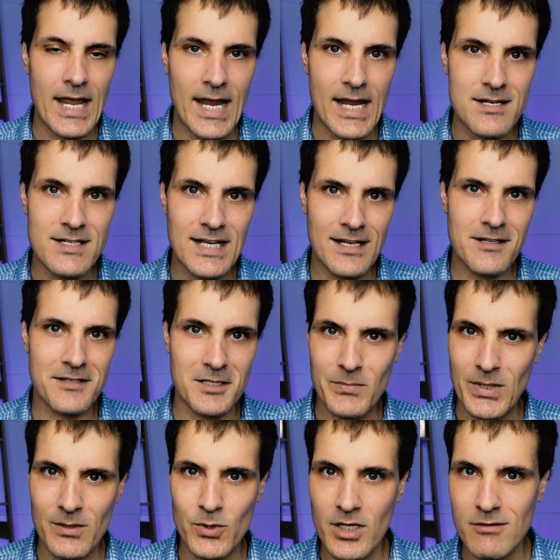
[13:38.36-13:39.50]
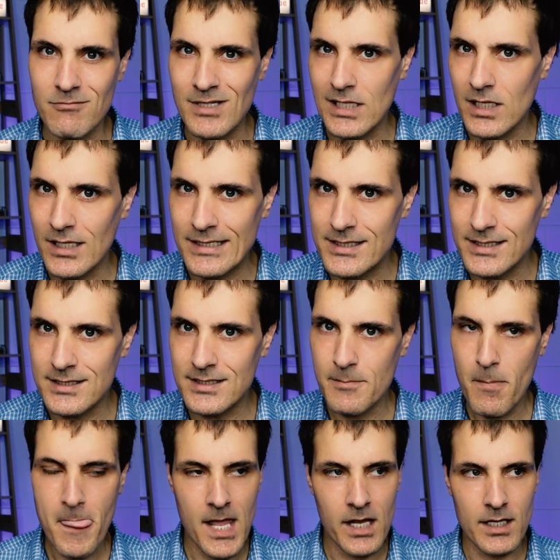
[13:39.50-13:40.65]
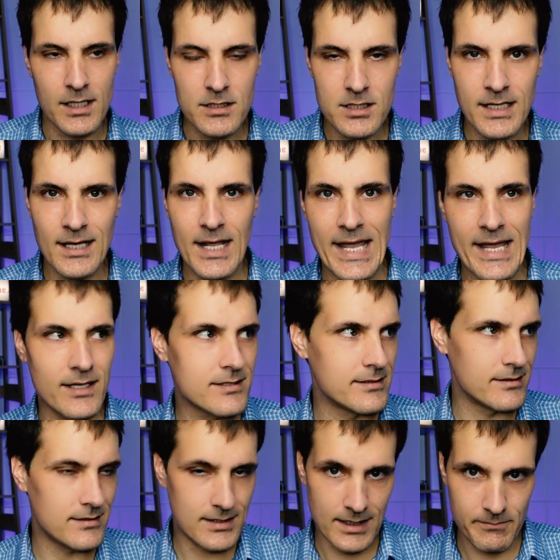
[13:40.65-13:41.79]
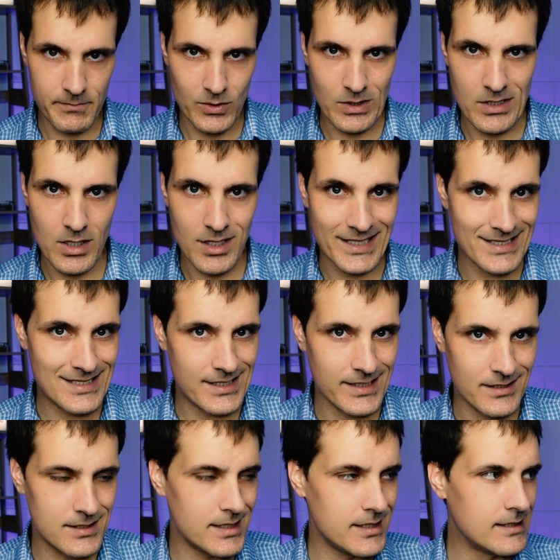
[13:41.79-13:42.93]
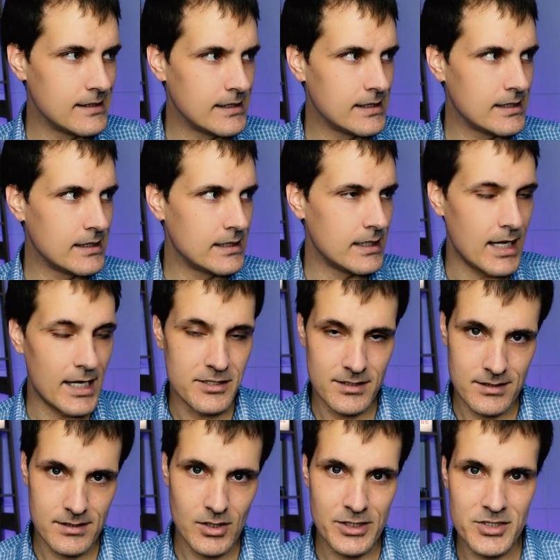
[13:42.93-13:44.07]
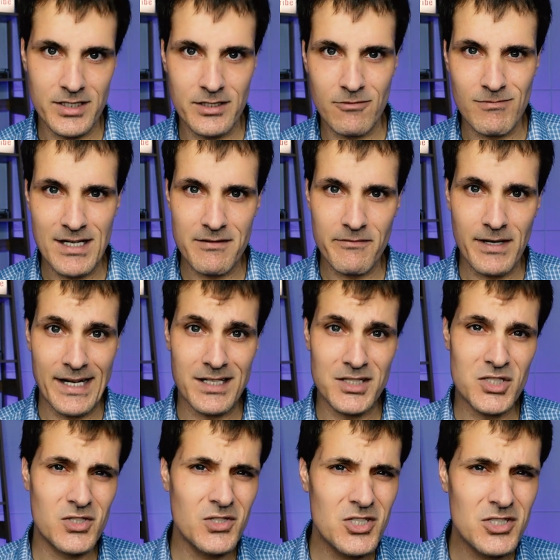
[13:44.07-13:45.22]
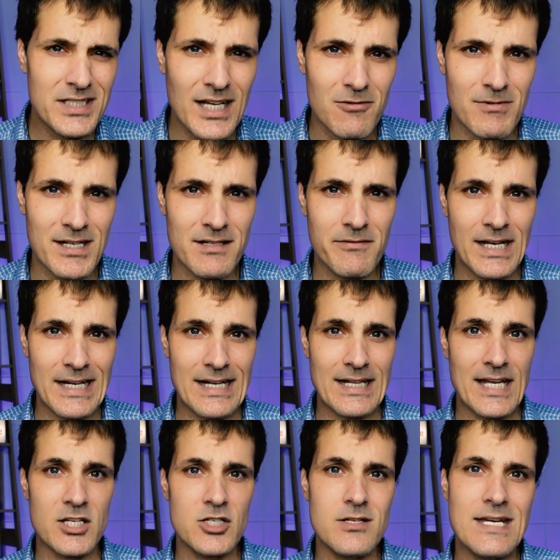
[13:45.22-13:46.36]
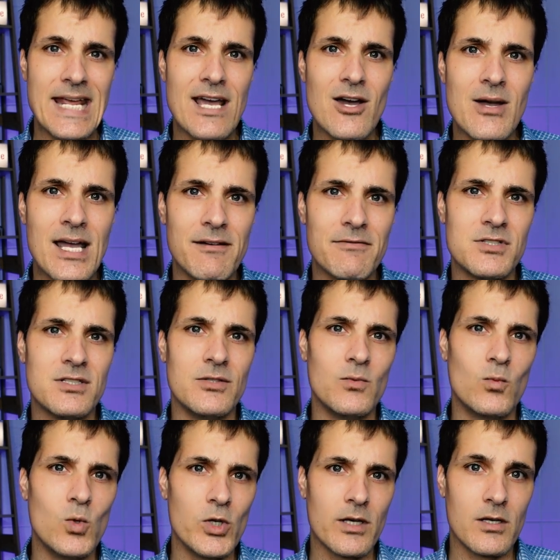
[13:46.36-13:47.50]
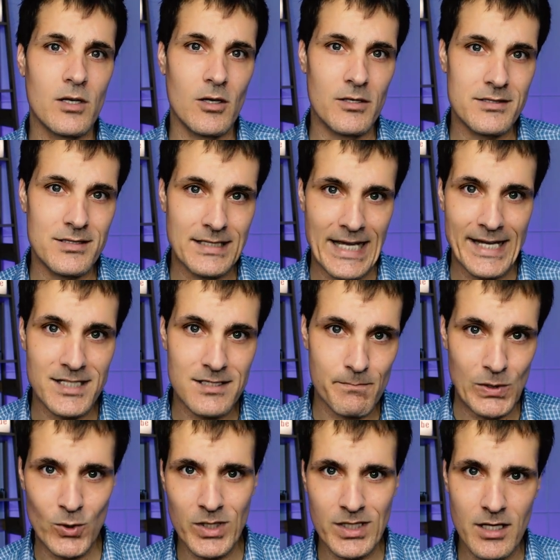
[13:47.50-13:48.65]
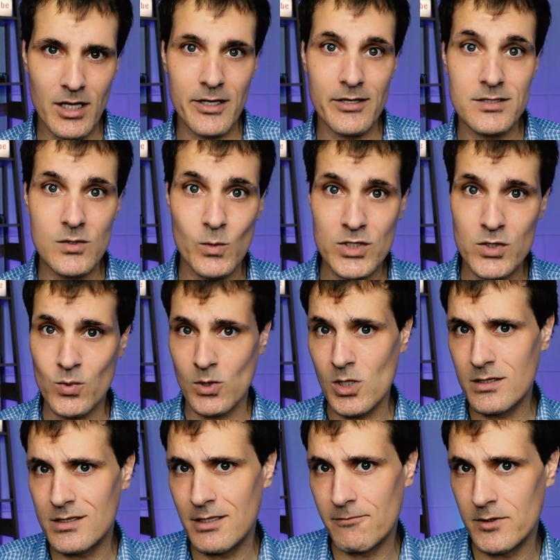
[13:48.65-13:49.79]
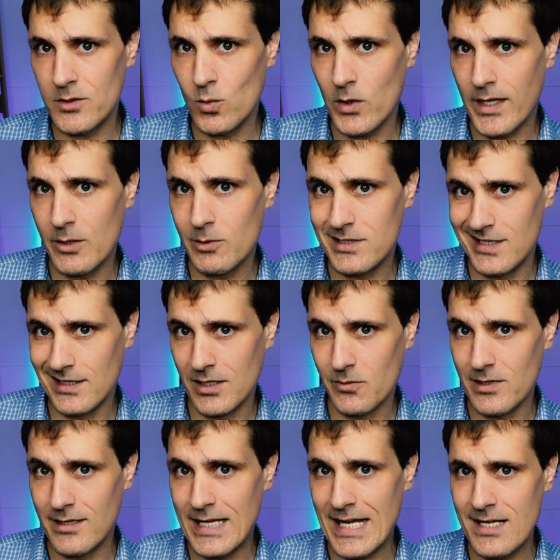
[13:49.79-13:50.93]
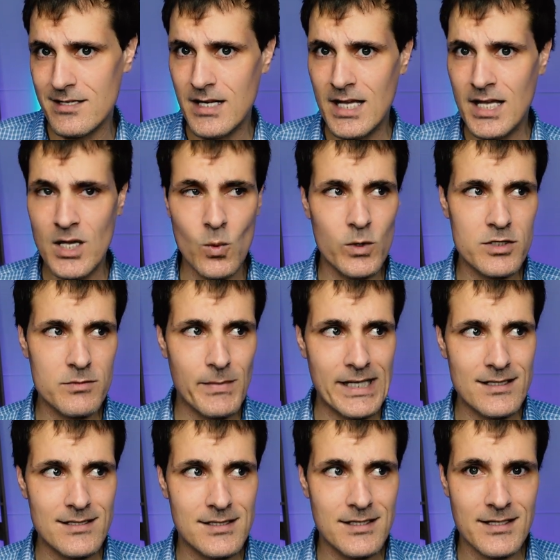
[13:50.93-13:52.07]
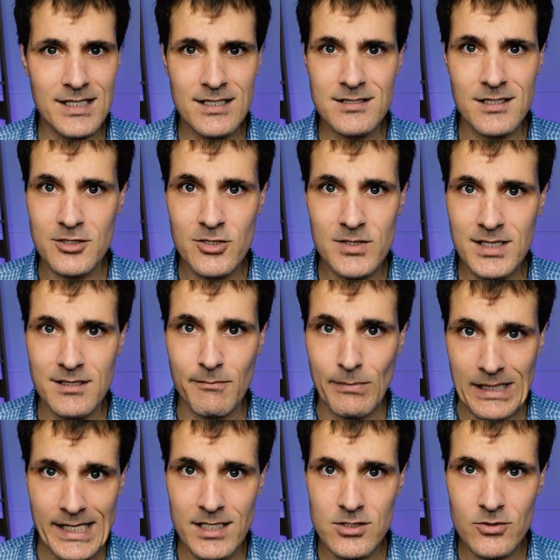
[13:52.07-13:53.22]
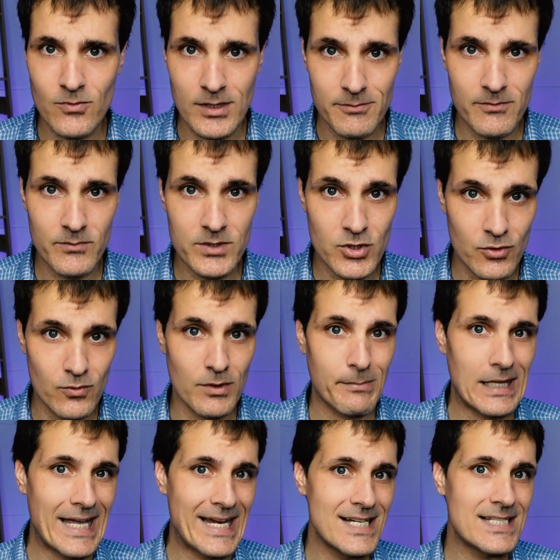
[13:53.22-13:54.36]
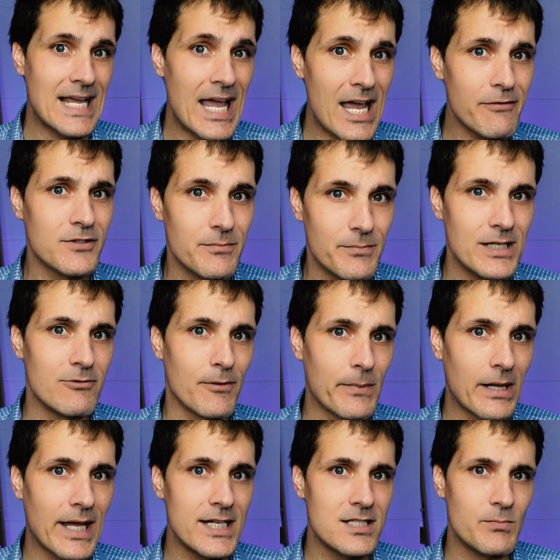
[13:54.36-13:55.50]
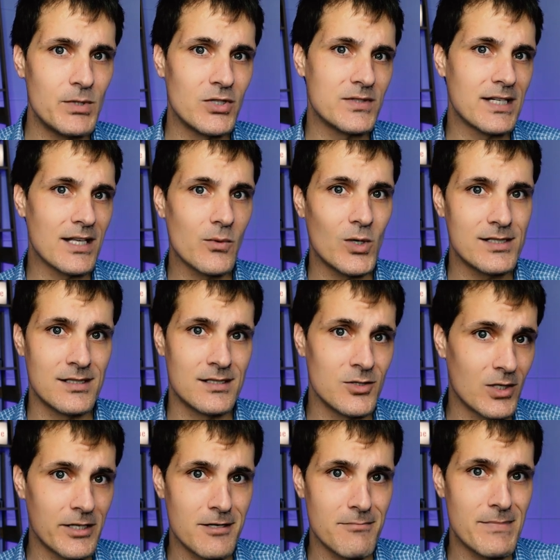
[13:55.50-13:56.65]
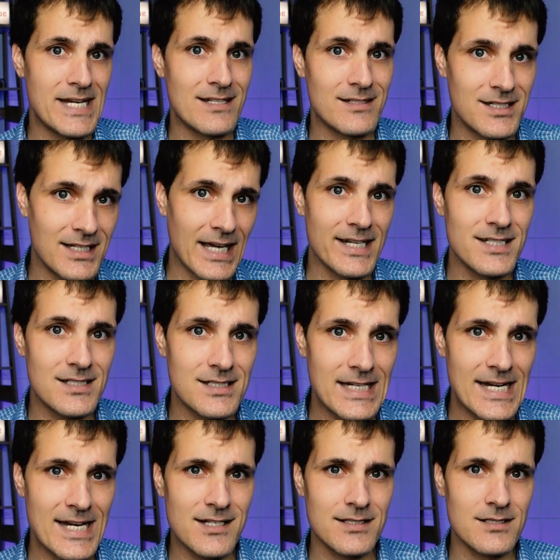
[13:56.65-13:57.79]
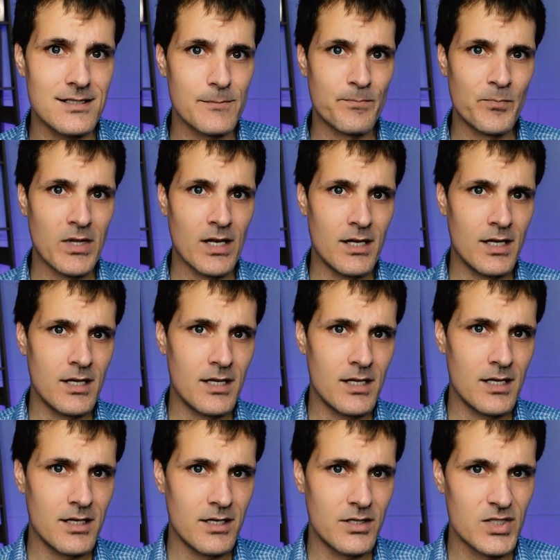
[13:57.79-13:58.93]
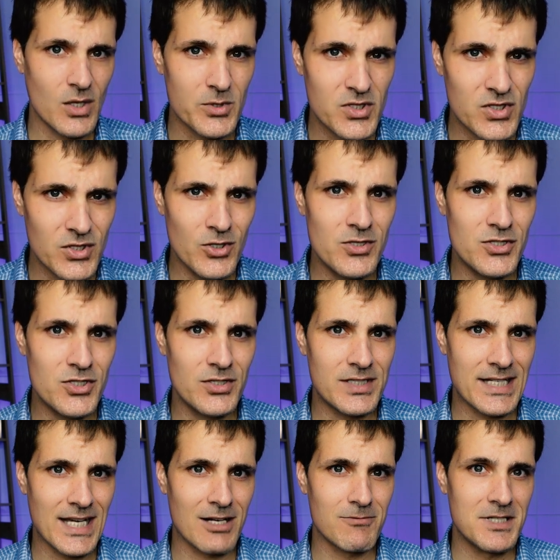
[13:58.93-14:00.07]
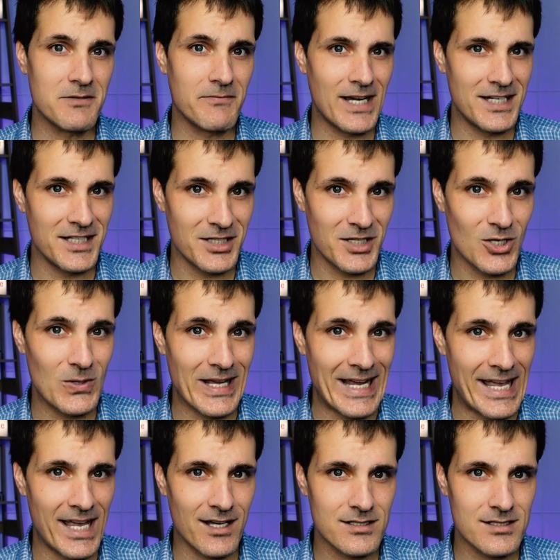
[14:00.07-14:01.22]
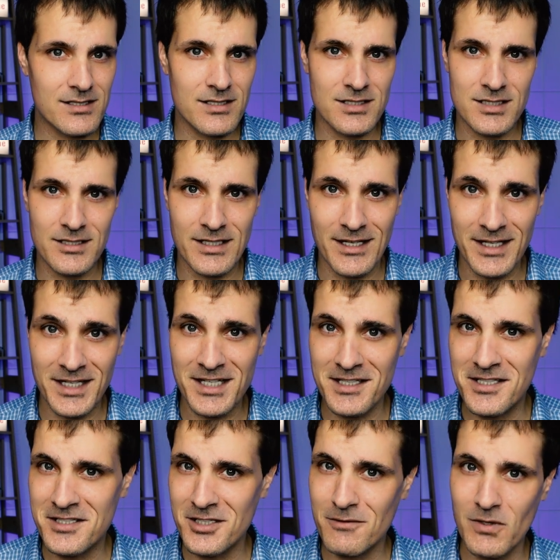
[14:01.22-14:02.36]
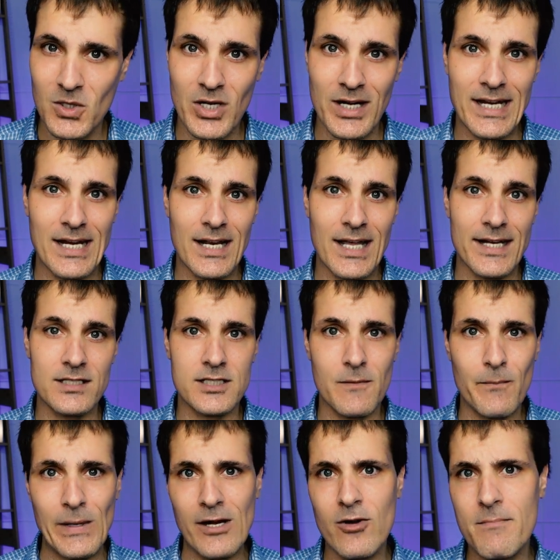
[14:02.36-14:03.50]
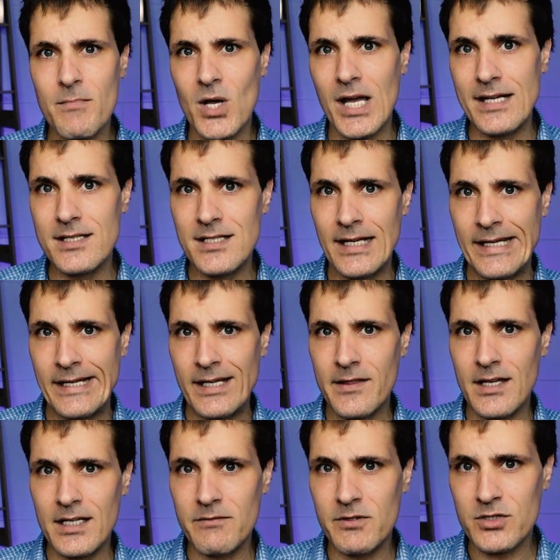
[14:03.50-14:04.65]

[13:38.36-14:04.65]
And the other thing people don't realize is you get a house that's, say, built in 1960, and you decide you're gonna renovate it. As soon as you start renovating that, you now have to work on today's building codes, which were a lot different to what they were dealing with then, which means things that you didn't plan to replace have to be replaced, because otherwise it's not gonna meet today's standards. So as soon as you start renovating an older house, you're going to get yourself a lot of headaches. So bear in mind that if